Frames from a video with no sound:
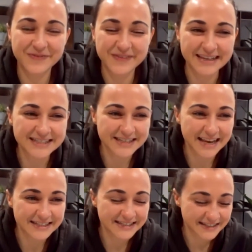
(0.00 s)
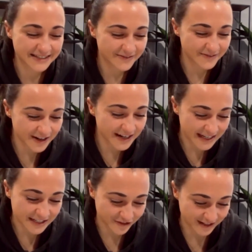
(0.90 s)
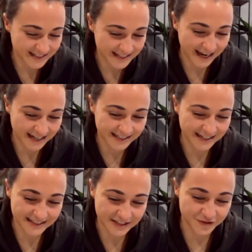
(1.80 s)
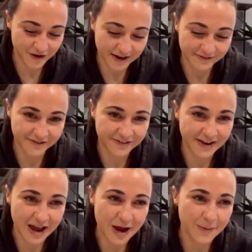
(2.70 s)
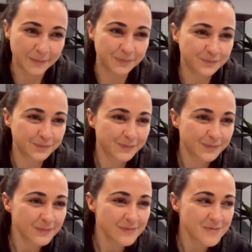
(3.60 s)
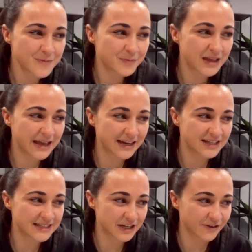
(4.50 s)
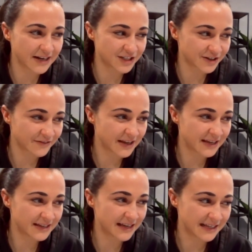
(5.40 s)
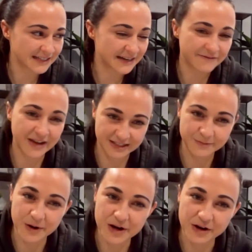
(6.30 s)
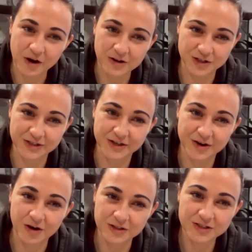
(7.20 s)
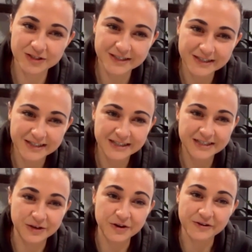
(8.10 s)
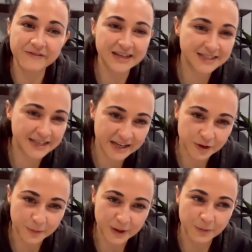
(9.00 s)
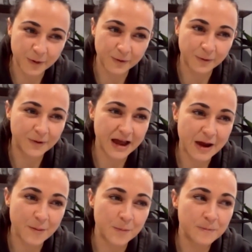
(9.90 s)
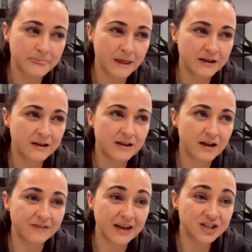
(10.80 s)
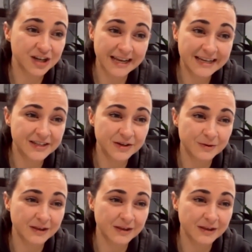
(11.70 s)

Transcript: It's really interesting, actually, this drive, and consideration of it as an investment and not just a cost. So you're investing in your people. Eventually you will